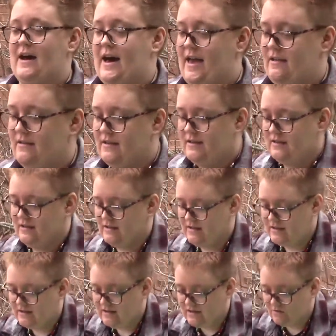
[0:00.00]
hot
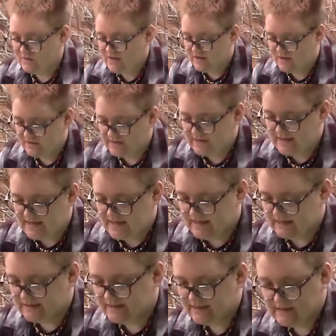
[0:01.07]
when they're
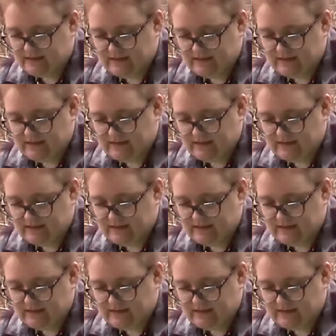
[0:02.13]
seeds.